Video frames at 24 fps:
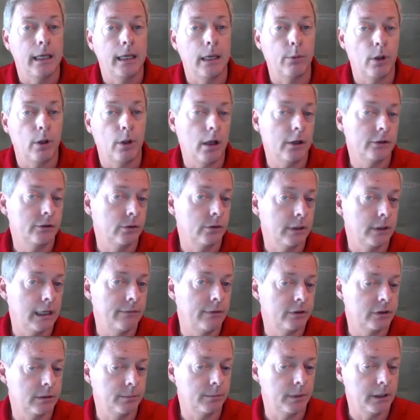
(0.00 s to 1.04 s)
It will also give
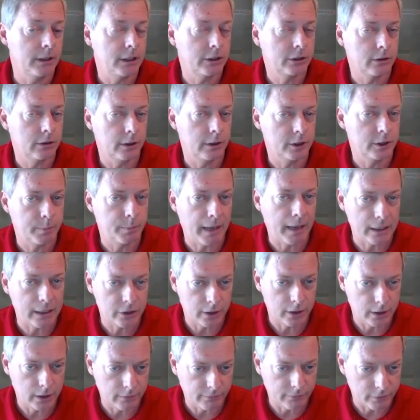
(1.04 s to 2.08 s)
us some additional
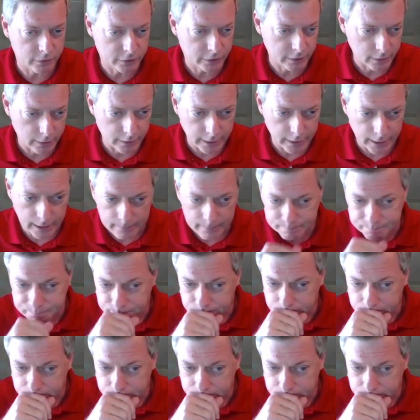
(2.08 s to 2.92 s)
expansion in the facility.